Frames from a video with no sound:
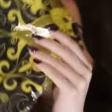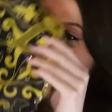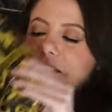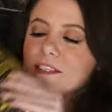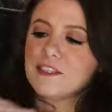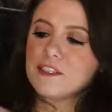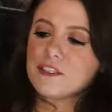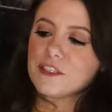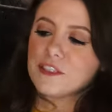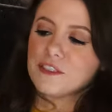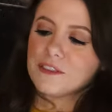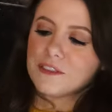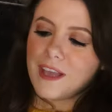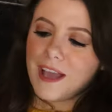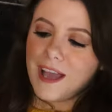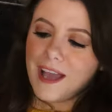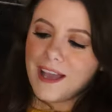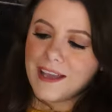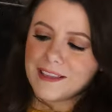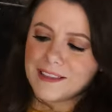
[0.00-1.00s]
This is,
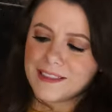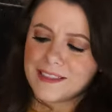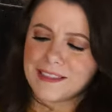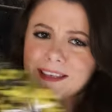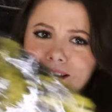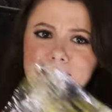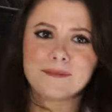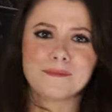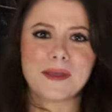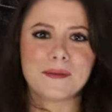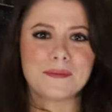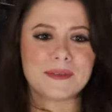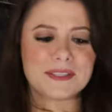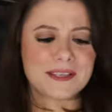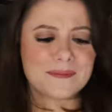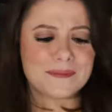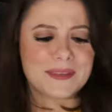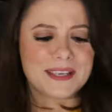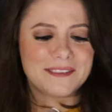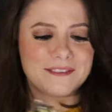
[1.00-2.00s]
I think, maybe
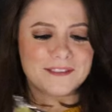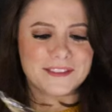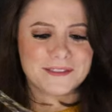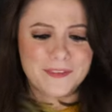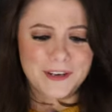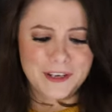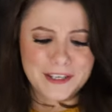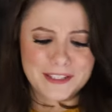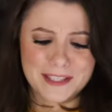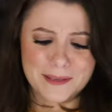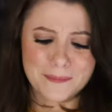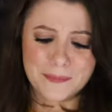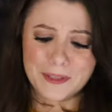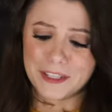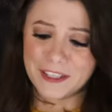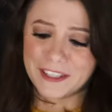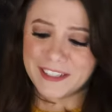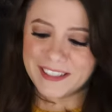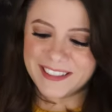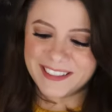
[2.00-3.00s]
something very similar.
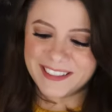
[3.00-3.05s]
